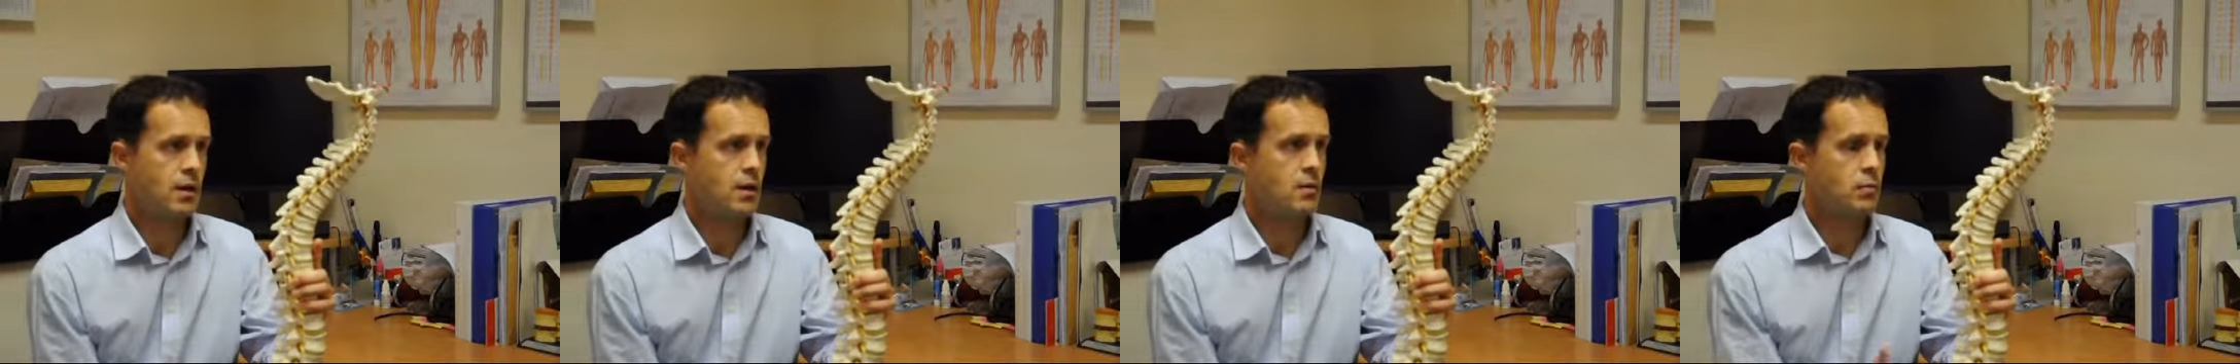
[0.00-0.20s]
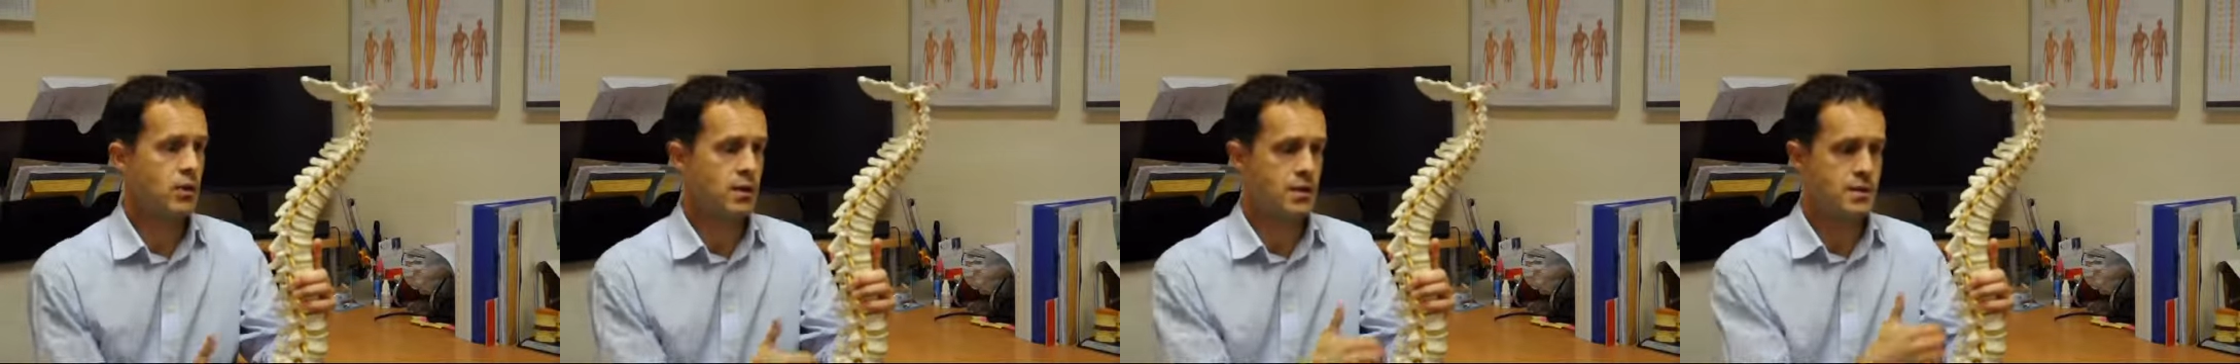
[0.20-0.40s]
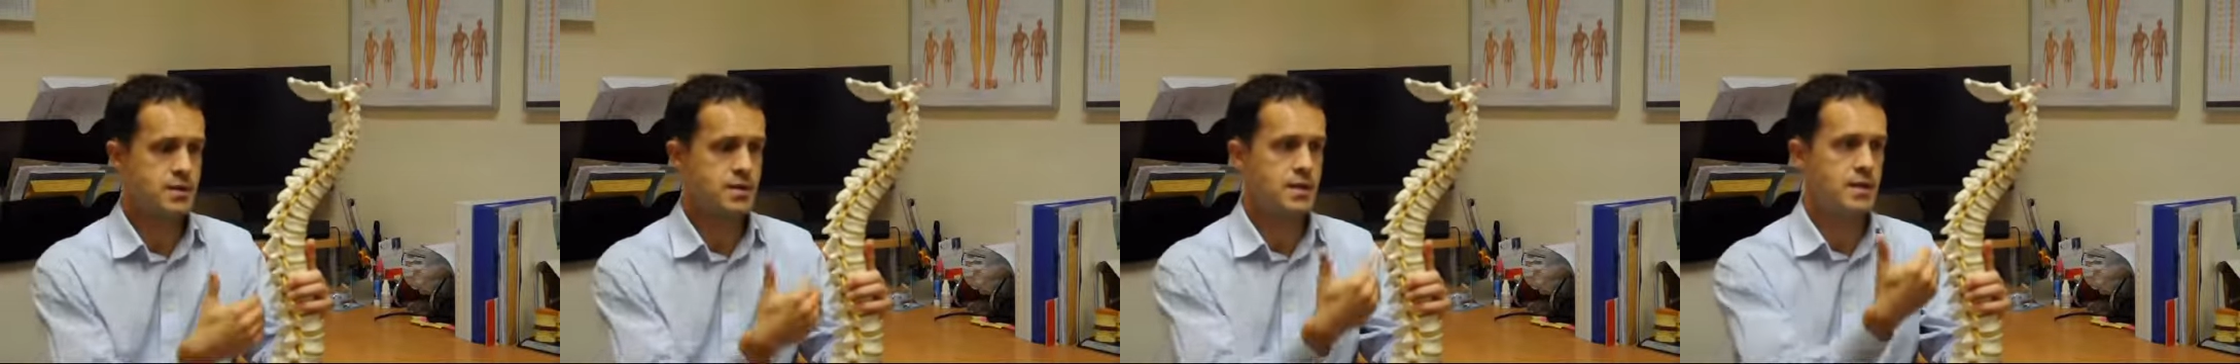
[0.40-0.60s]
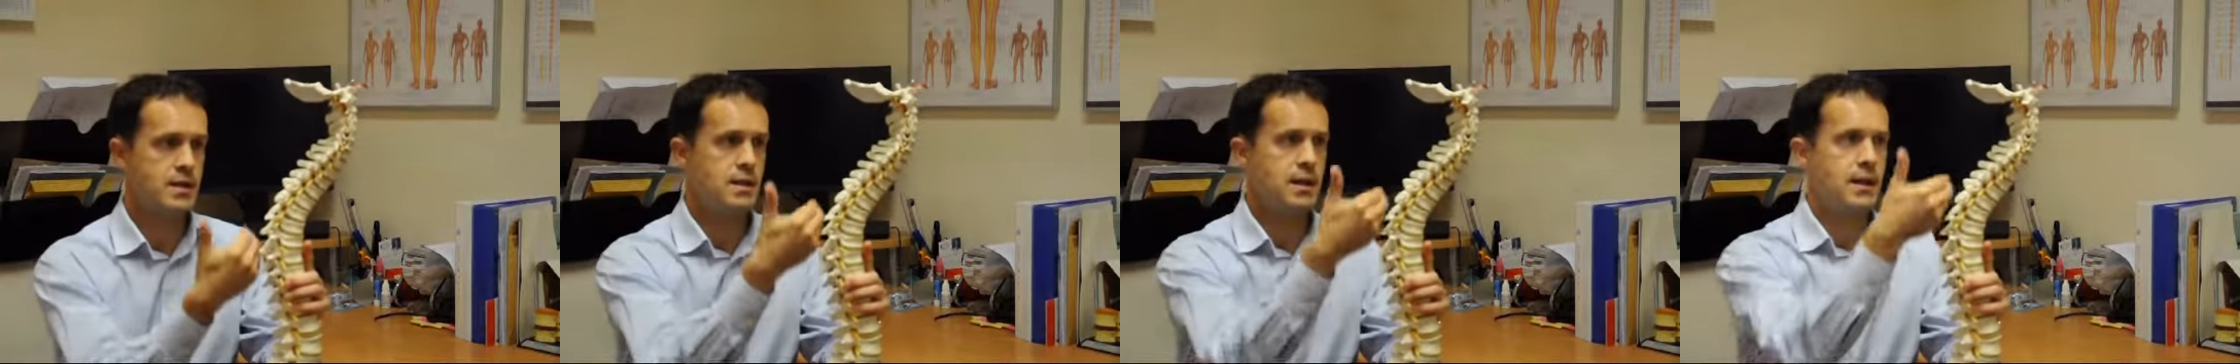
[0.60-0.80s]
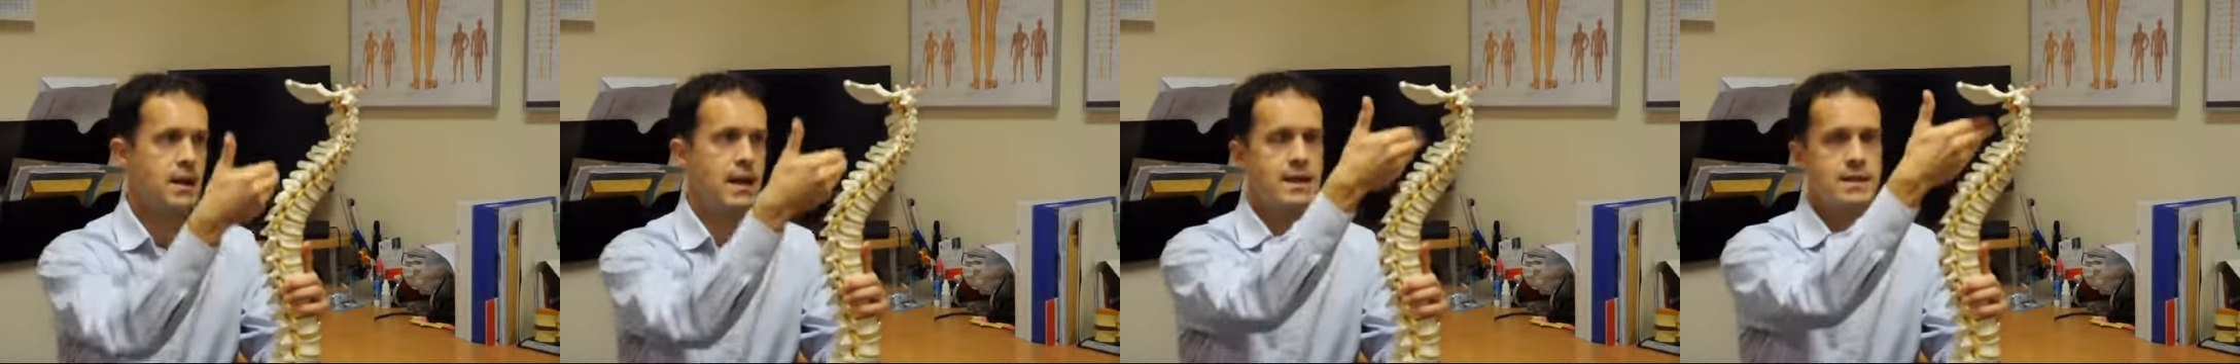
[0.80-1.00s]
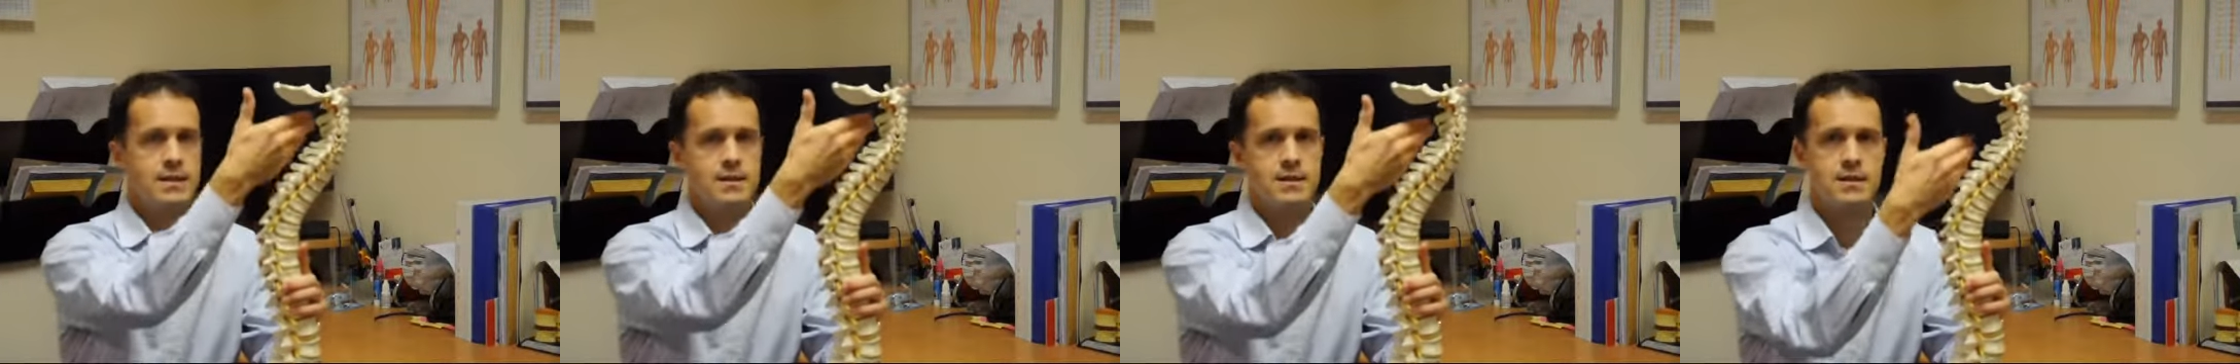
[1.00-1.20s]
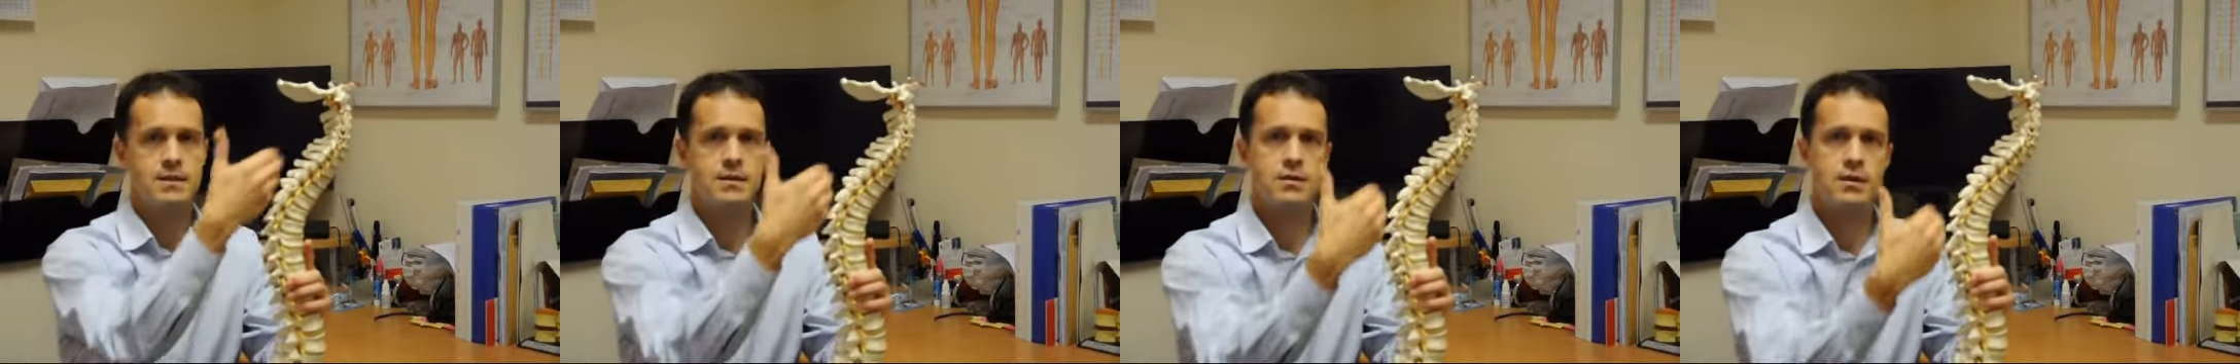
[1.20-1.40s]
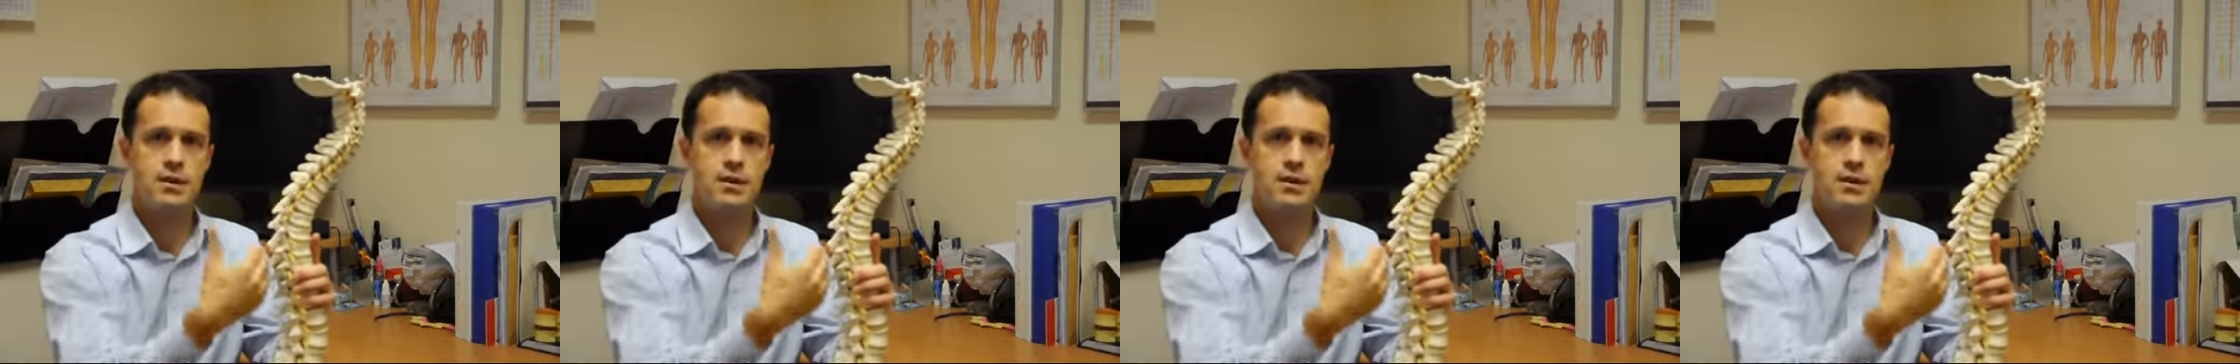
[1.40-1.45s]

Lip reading: and we can see that it has these